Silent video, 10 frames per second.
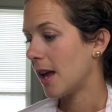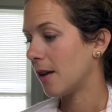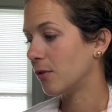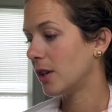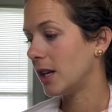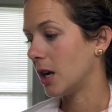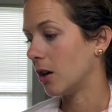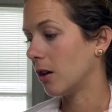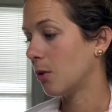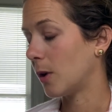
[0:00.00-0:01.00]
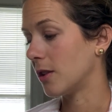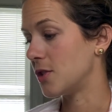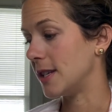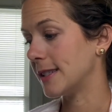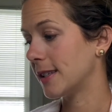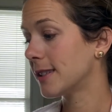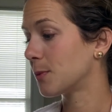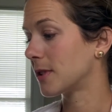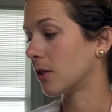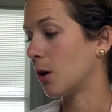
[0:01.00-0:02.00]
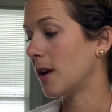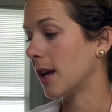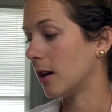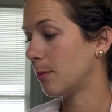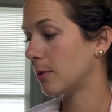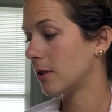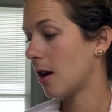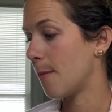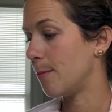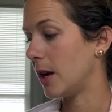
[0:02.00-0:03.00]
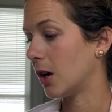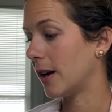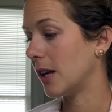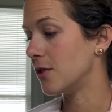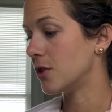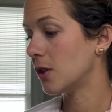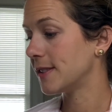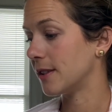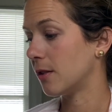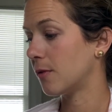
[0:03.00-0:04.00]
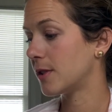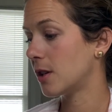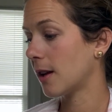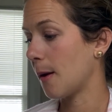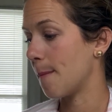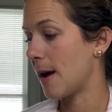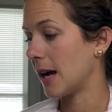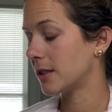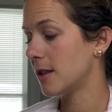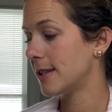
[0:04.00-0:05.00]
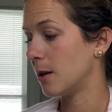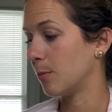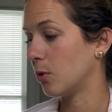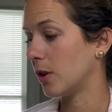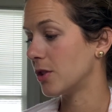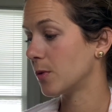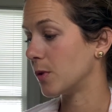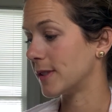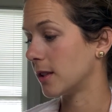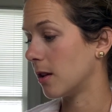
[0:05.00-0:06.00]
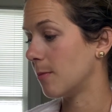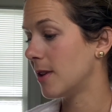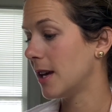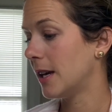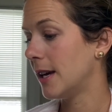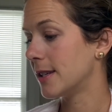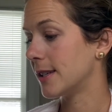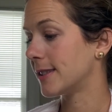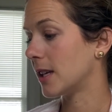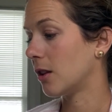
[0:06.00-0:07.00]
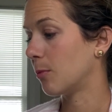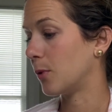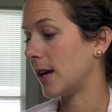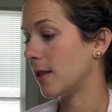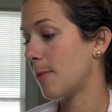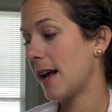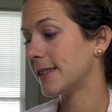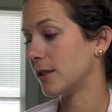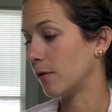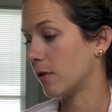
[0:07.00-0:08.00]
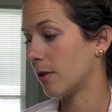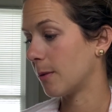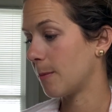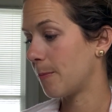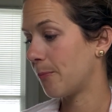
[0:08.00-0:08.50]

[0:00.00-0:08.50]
Every year, while Jesus was growing up, Mary and Joseph took him back to the temple in Jerusalem to celebrate the Passover.